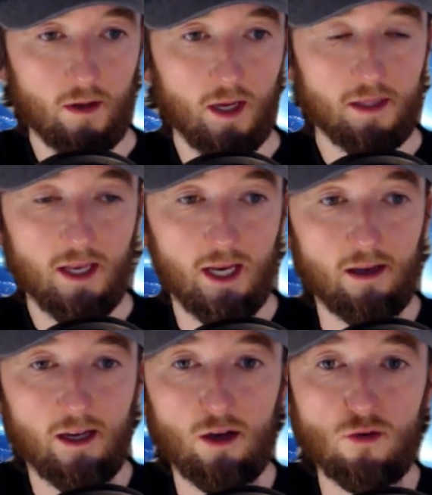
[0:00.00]
and there,
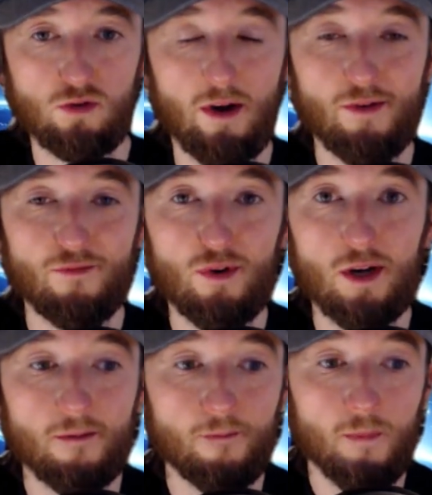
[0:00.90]
it goes to
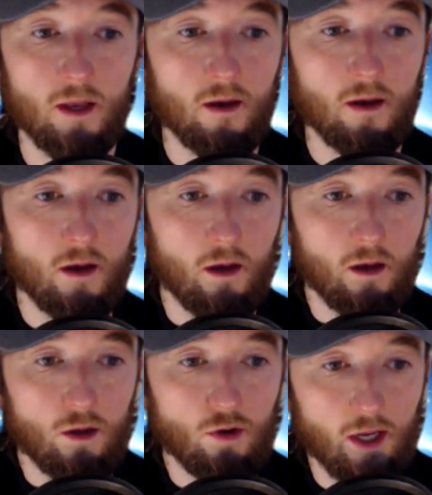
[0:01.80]
everyone.
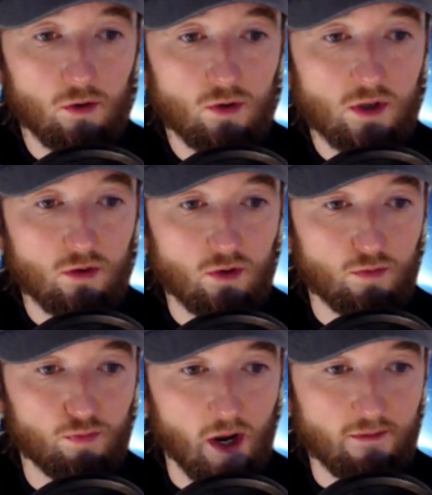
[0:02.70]
You can also do
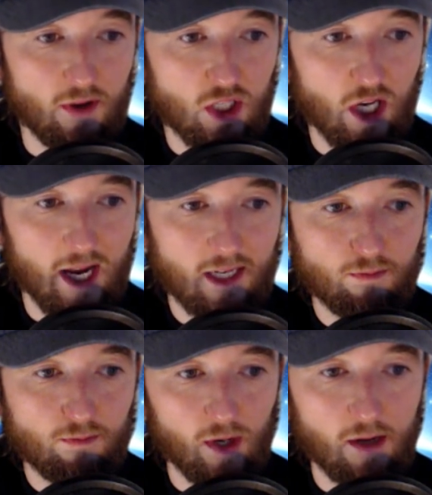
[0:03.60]
private chat,
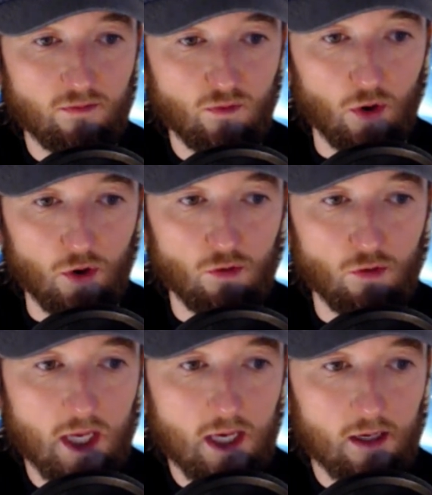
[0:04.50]
but I've got no one
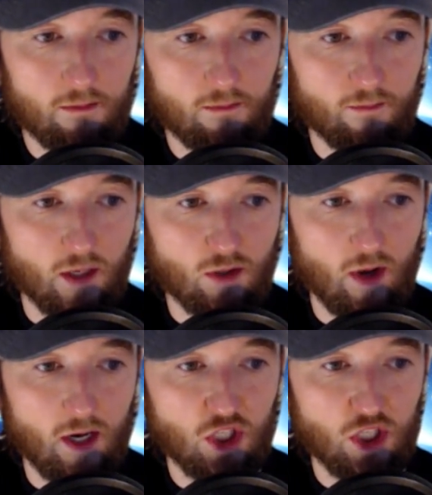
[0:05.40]
here, as well
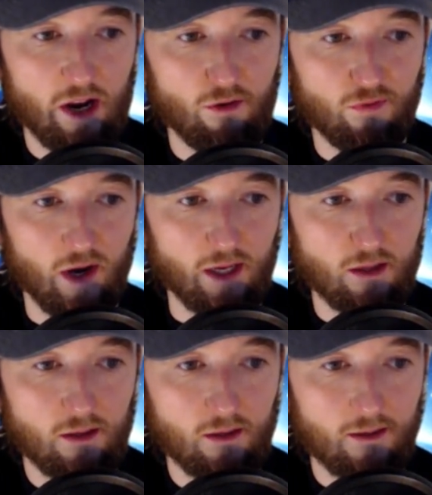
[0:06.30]
as share a file,
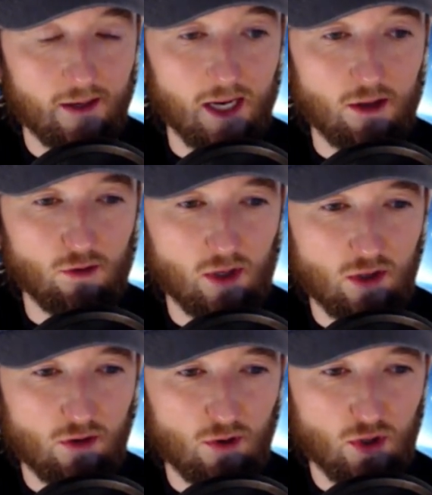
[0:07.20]
and you can do
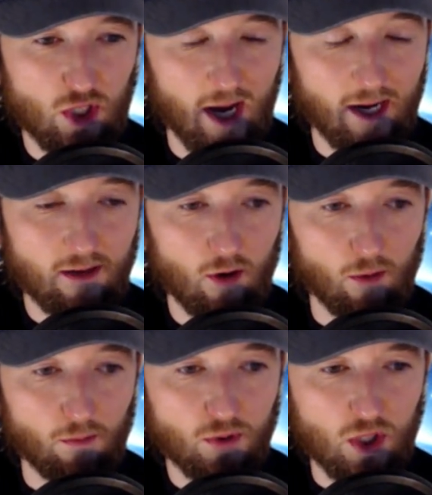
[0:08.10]
your chat
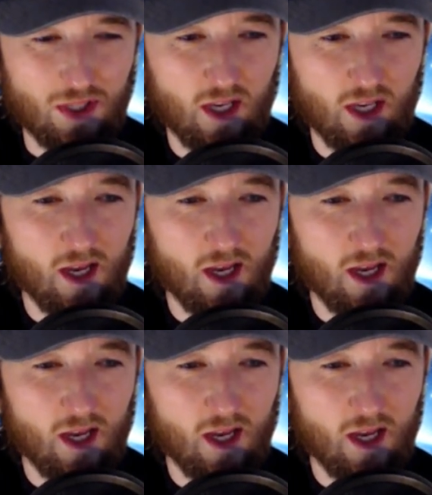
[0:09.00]
options.